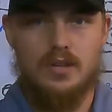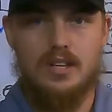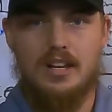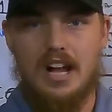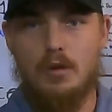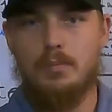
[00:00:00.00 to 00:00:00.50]

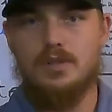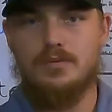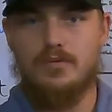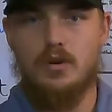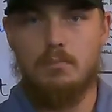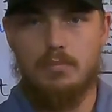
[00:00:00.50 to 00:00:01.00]
could help us
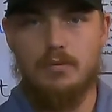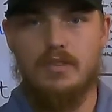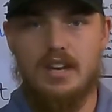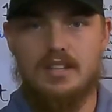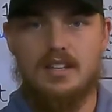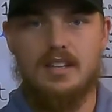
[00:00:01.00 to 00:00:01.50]
from
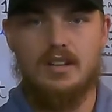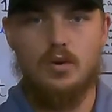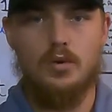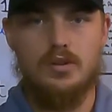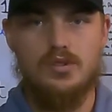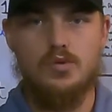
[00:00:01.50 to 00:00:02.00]
preventing
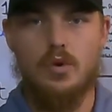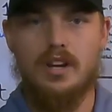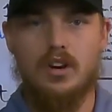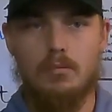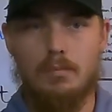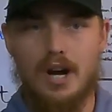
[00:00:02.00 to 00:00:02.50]
or
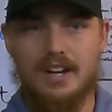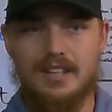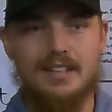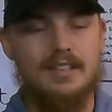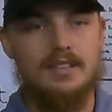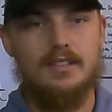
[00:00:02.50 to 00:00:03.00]
destroying our
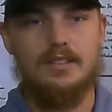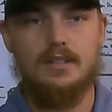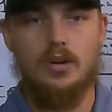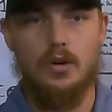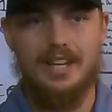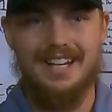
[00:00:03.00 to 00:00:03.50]
body
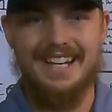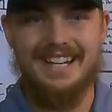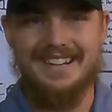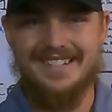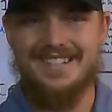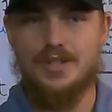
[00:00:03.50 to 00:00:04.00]
or getting
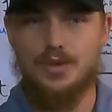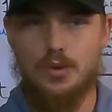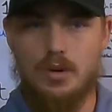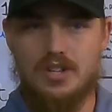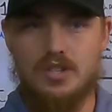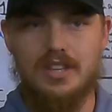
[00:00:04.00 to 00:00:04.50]
in a
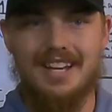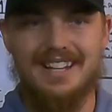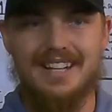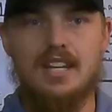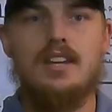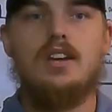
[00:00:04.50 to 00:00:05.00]
situation that
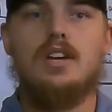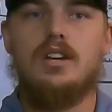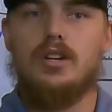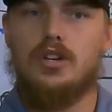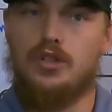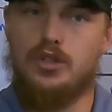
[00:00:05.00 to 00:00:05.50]

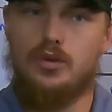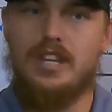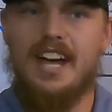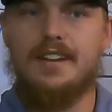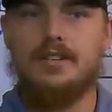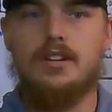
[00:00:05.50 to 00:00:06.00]
could do
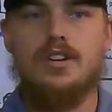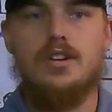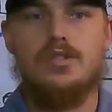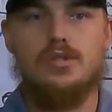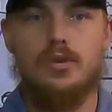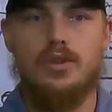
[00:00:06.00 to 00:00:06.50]
that.
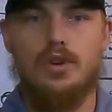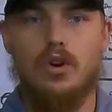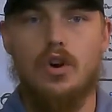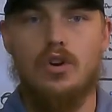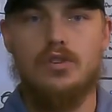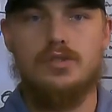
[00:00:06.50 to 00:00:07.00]
So there
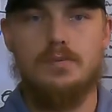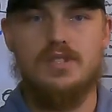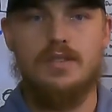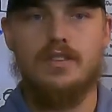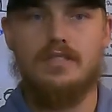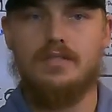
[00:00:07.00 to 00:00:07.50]
are
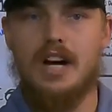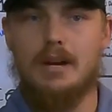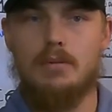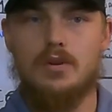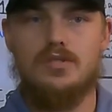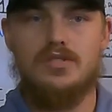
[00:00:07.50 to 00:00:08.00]
specific
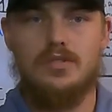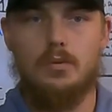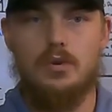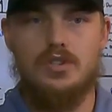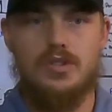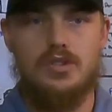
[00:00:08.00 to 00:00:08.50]
fibers,
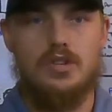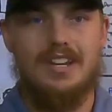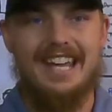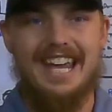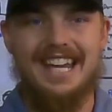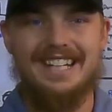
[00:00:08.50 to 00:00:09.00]
which
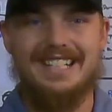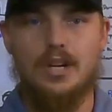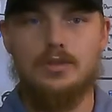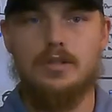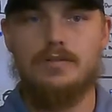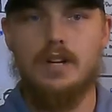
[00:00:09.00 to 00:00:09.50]
A
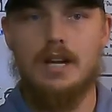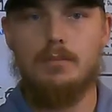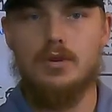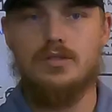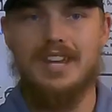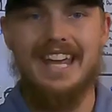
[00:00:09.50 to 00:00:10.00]
delta
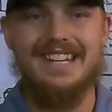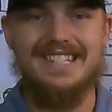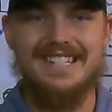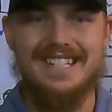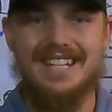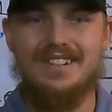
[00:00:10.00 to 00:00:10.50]
fibers and
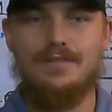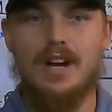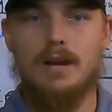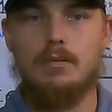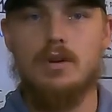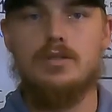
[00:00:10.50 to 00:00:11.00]
C
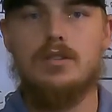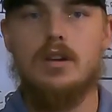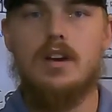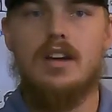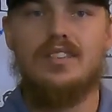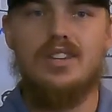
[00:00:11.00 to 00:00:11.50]
fibers.
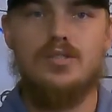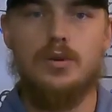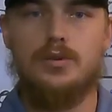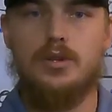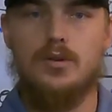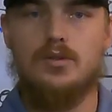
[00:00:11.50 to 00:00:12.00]
These
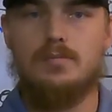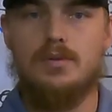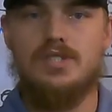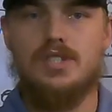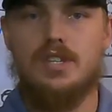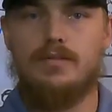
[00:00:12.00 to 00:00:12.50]
are two
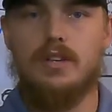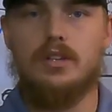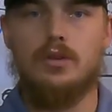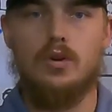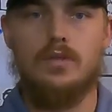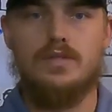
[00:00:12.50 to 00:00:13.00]
specific
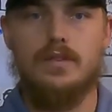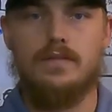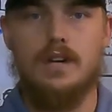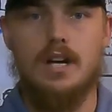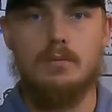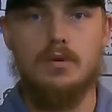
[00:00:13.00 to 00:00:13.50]
nerve
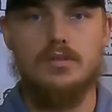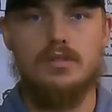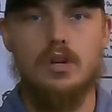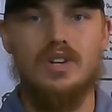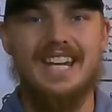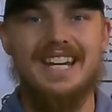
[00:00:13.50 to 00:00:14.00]
fibers
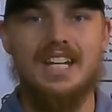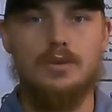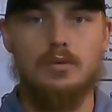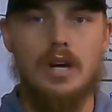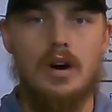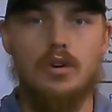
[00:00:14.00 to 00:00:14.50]
located
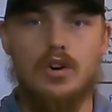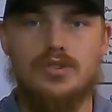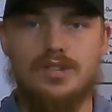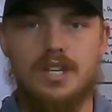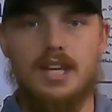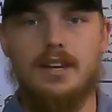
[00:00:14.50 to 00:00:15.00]
throughout our
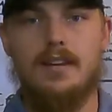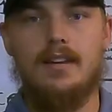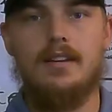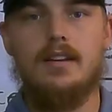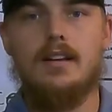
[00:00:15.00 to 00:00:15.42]
skin,